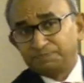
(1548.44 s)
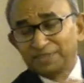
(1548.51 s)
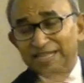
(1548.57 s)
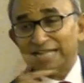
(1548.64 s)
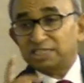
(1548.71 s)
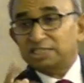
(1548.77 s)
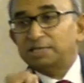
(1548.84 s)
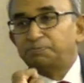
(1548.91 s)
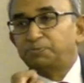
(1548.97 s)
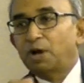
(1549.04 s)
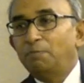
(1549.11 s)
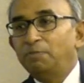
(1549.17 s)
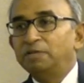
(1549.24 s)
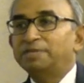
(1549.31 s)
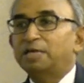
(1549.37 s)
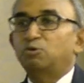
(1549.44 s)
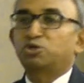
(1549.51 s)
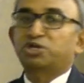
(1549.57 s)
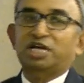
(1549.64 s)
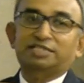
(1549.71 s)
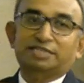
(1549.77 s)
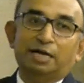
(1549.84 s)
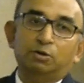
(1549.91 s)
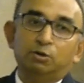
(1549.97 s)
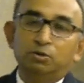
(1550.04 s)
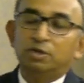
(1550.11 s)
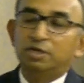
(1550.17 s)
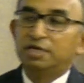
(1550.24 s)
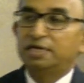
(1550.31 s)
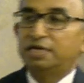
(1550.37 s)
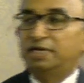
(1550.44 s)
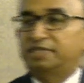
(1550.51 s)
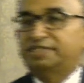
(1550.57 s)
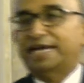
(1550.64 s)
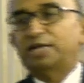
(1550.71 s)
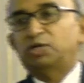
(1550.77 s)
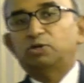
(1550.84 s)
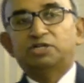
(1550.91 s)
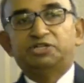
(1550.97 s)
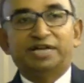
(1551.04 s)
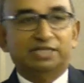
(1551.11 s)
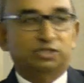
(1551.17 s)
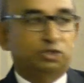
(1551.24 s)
That's the problem that Usha Sahu decided to address.